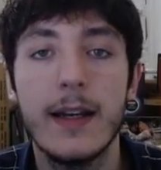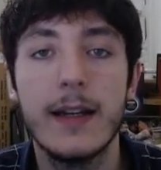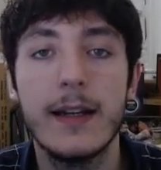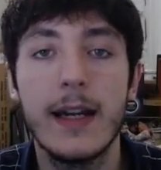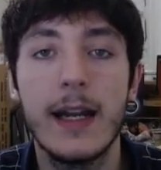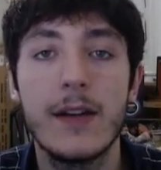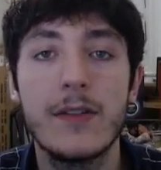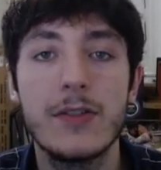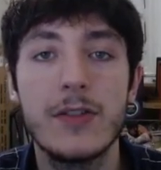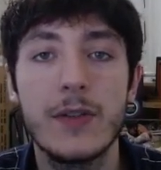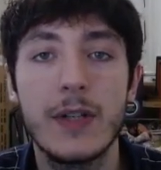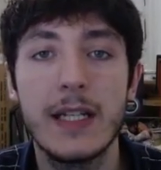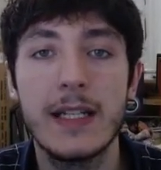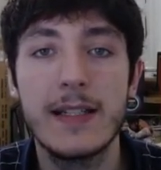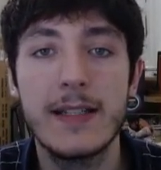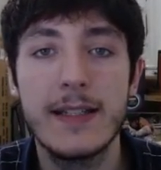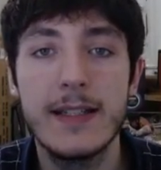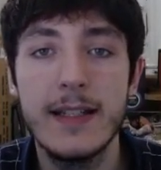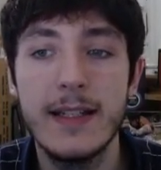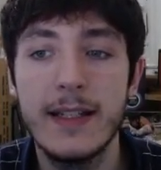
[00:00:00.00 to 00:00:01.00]
Now, as you can
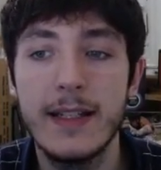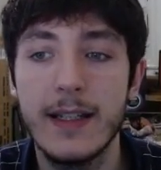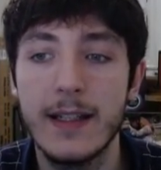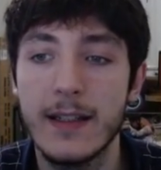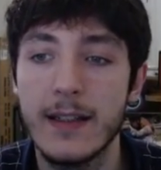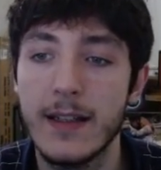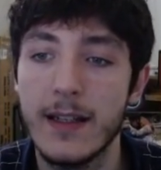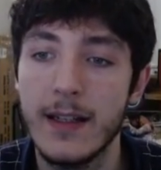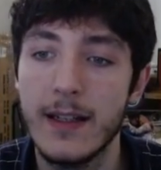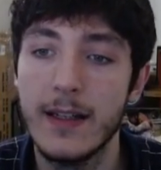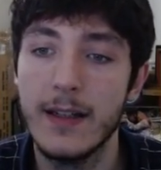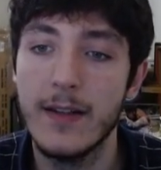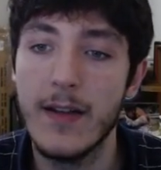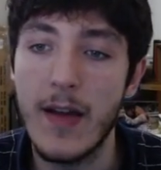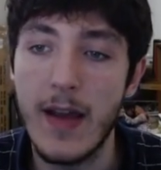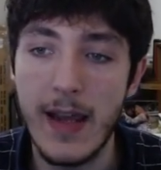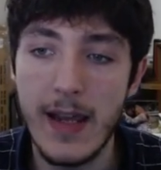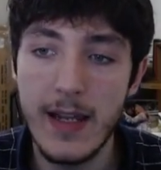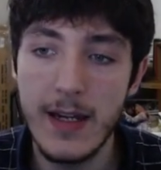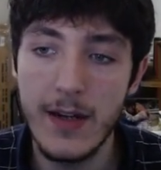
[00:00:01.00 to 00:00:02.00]
see,
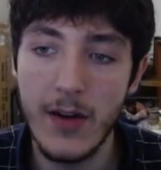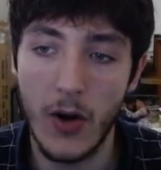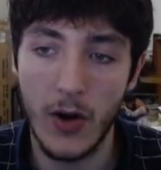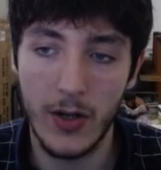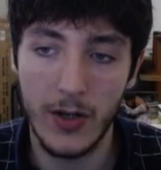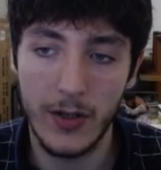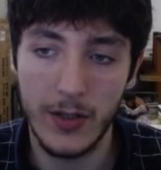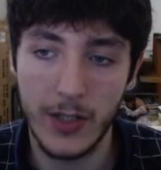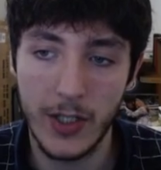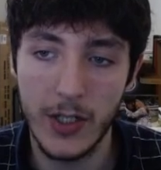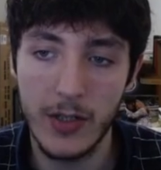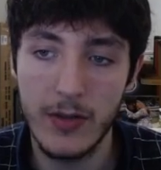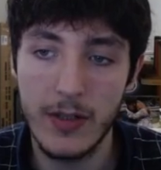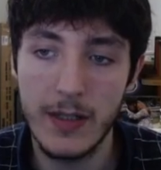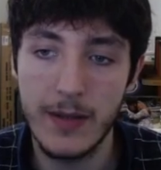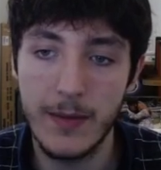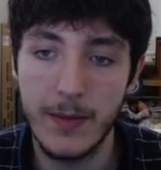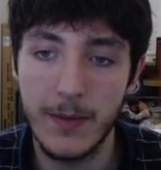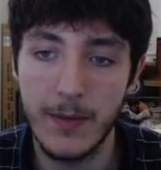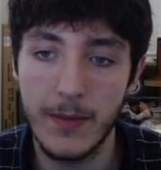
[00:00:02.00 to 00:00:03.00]
in our
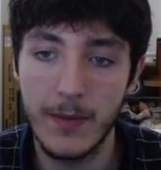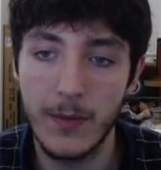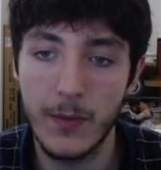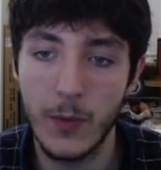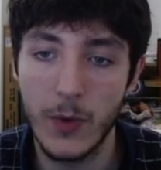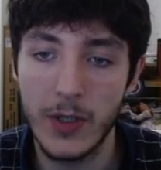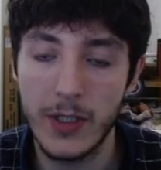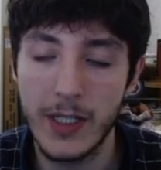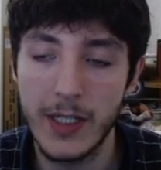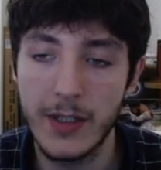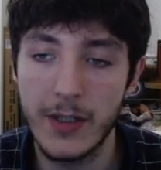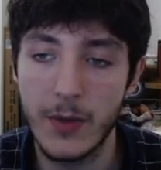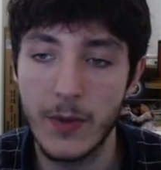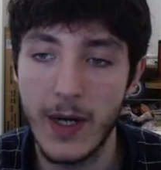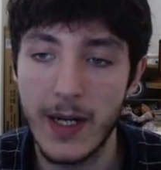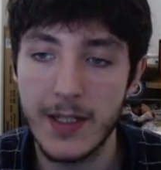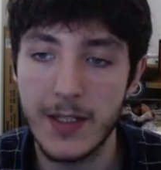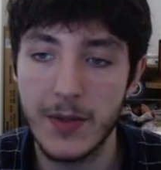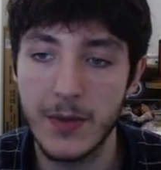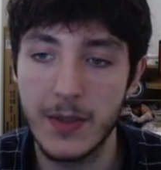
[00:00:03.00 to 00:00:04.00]
current working
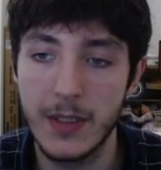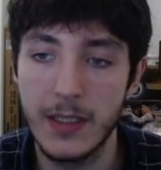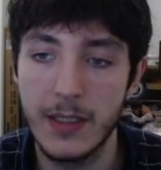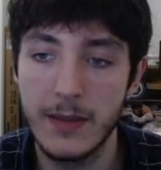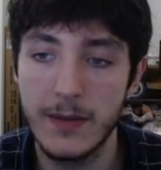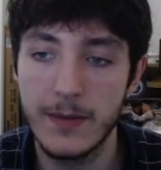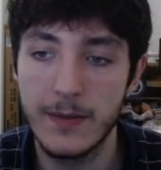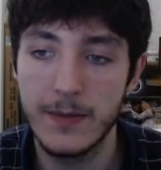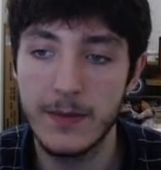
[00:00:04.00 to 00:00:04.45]
directory,